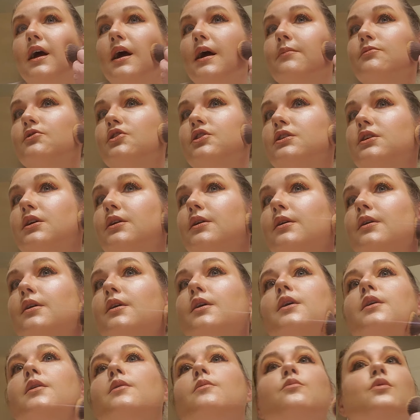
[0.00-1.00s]
I'm just going to
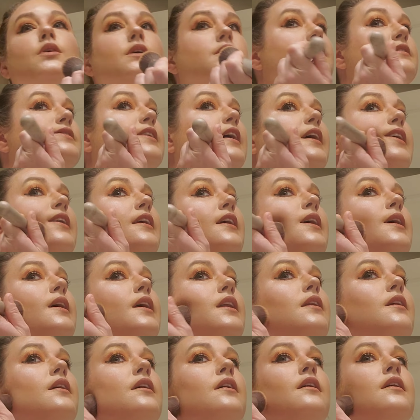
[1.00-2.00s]
press that
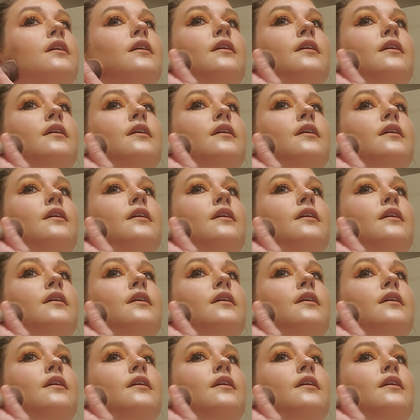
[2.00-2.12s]
in,